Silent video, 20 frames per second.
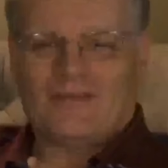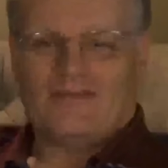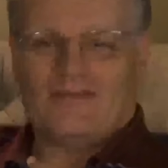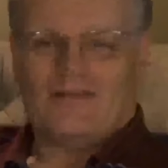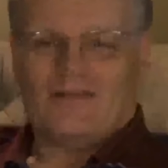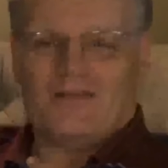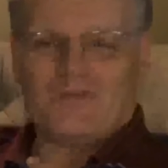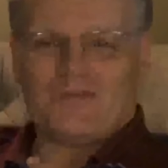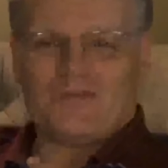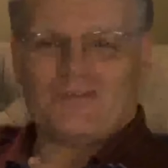
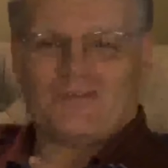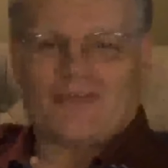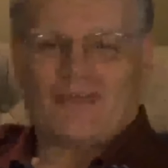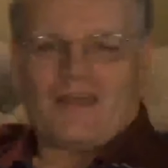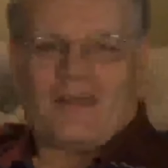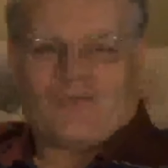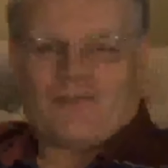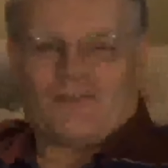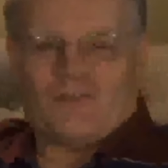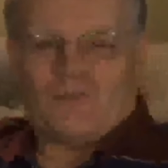I must say I
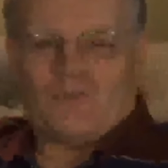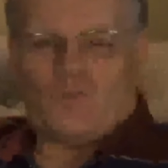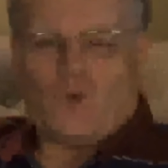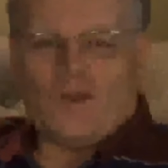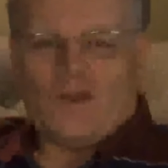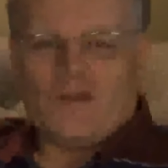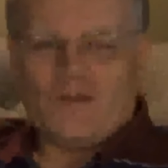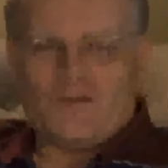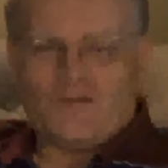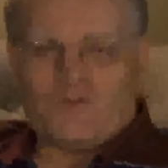have some
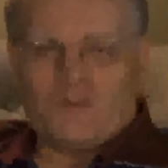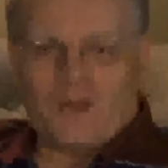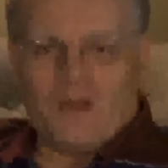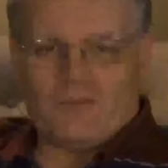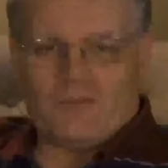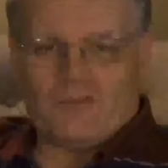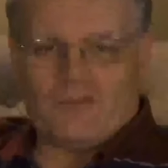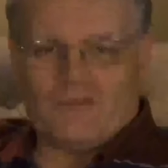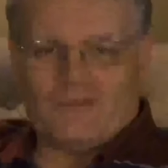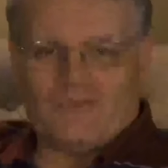wonderful
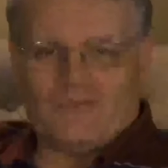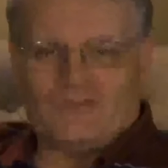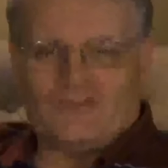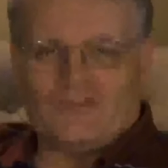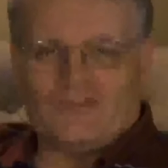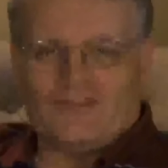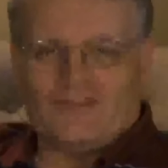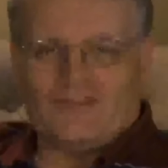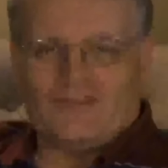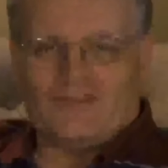memories of
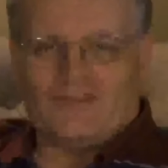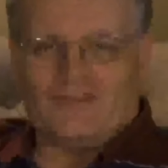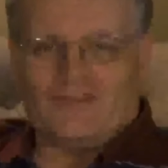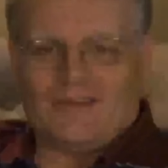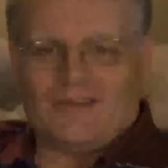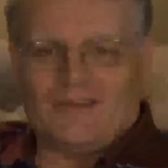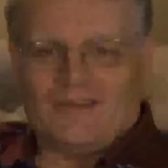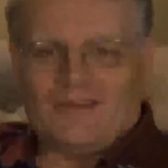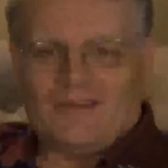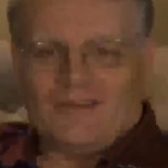seeing the
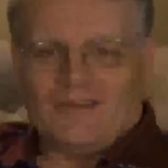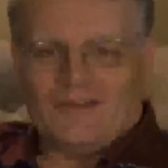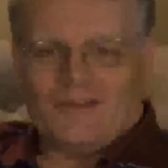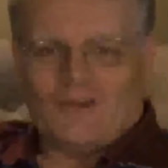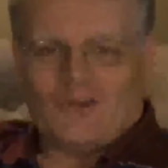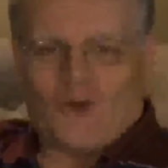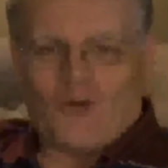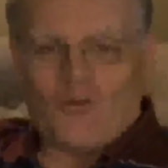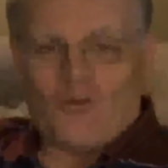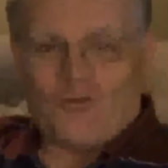
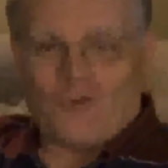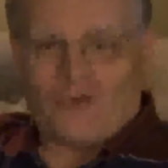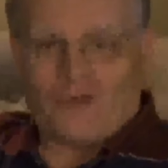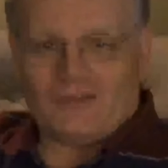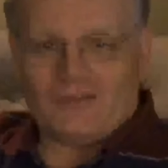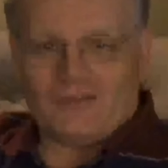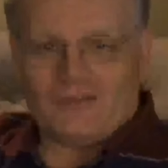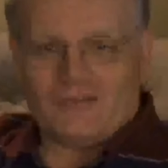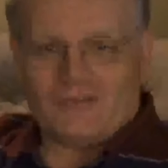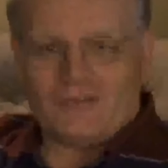
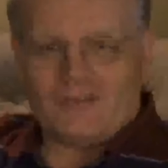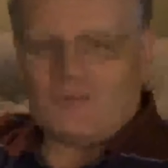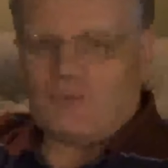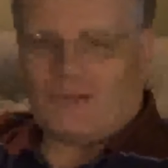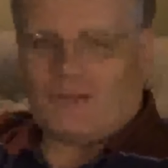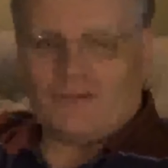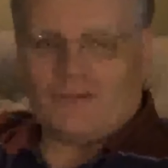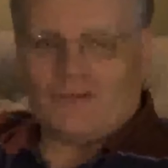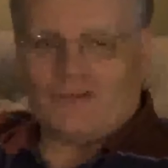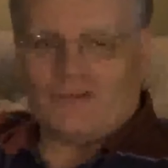coalface deep
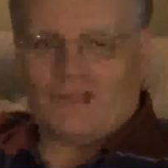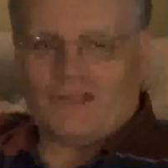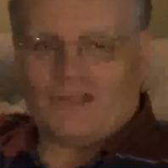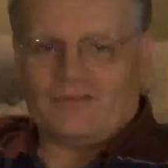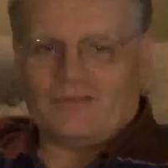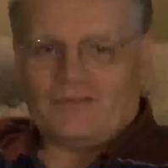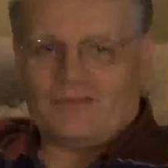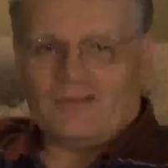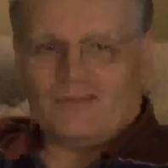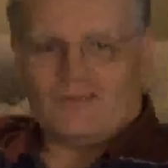
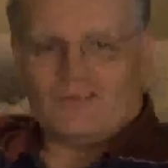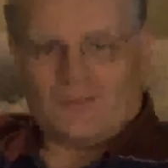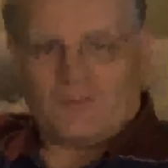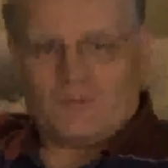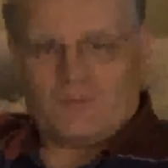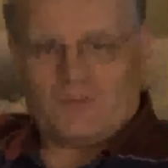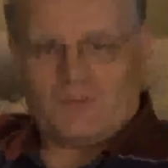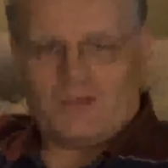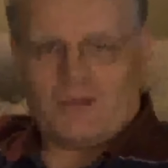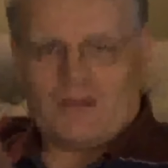underground. Some
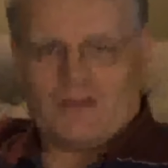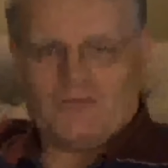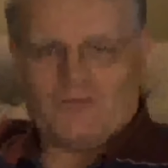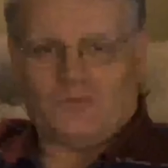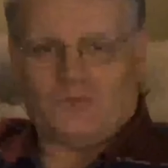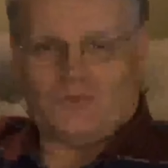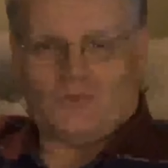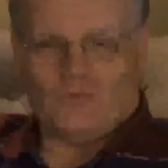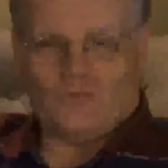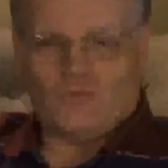of the mines
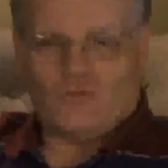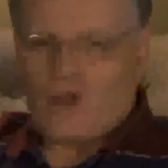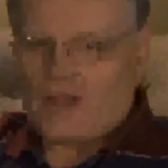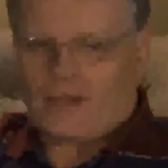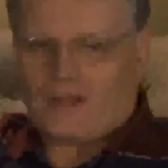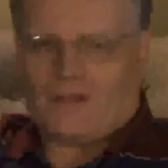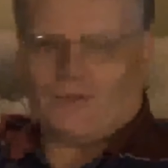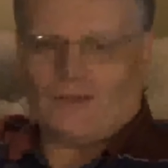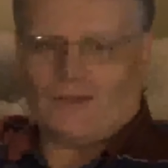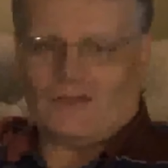went
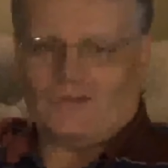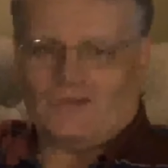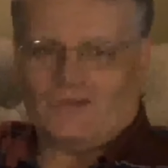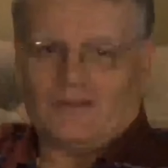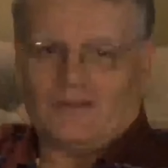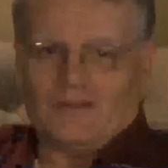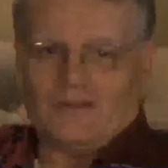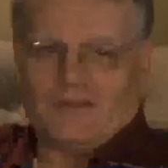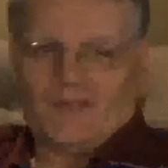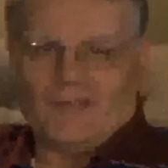right out under
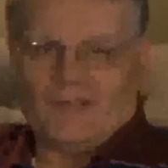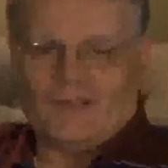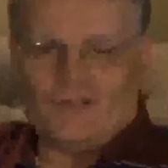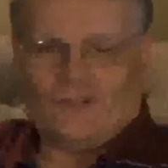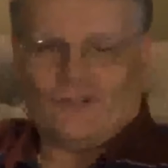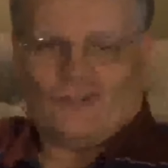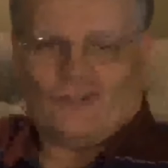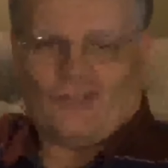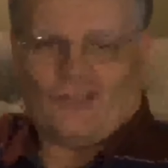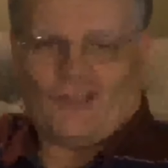the
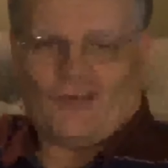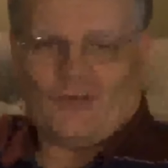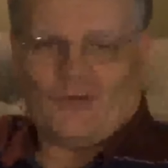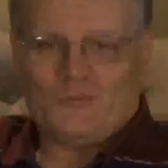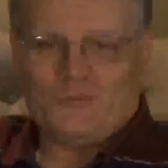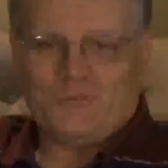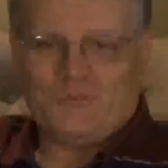English Channel.